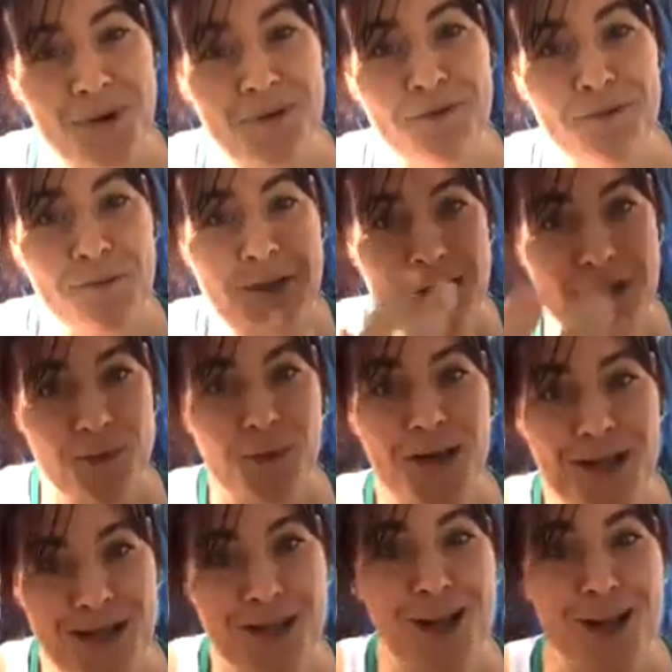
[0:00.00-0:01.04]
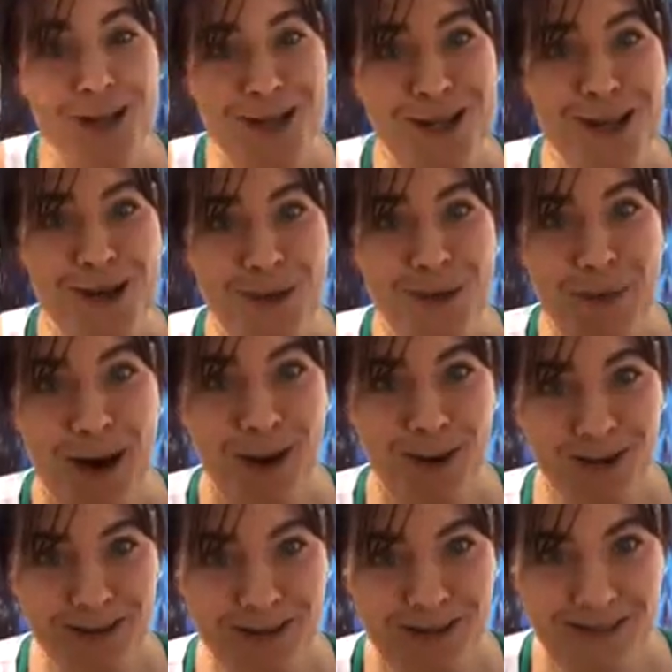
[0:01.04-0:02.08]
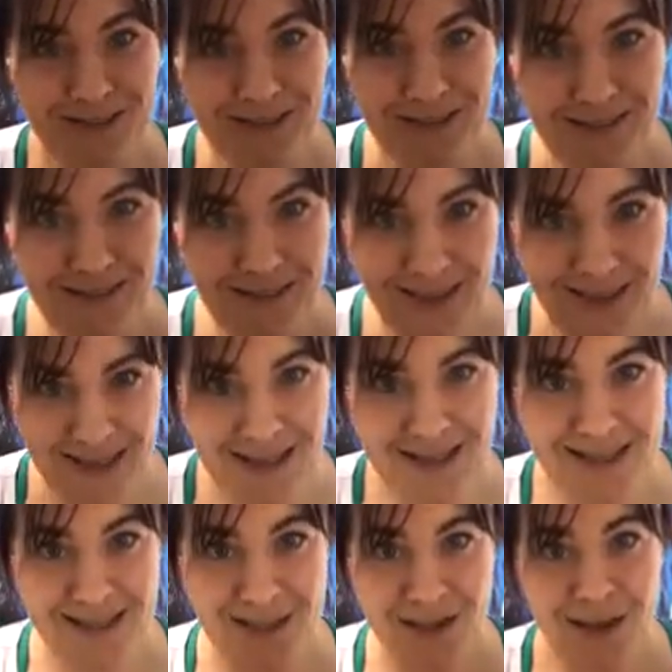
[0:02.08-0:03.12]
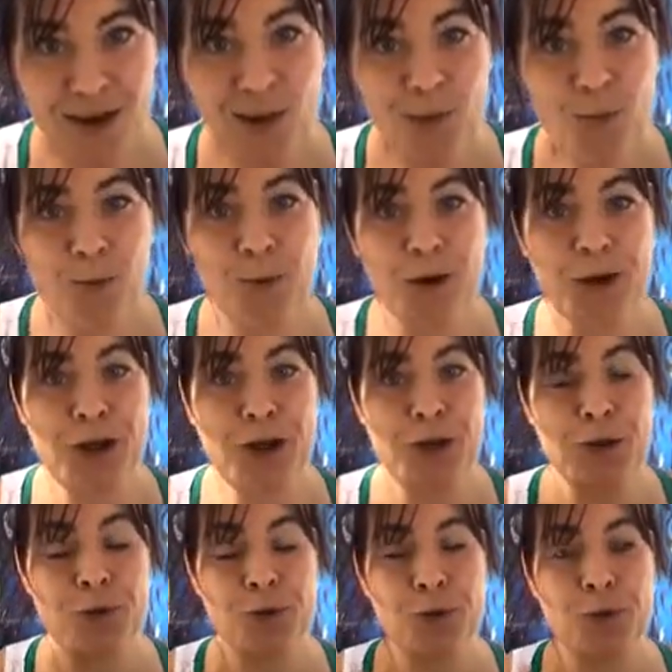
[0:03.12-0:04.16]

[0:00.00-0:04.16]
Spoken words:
for me to want to talk to you about this. Were you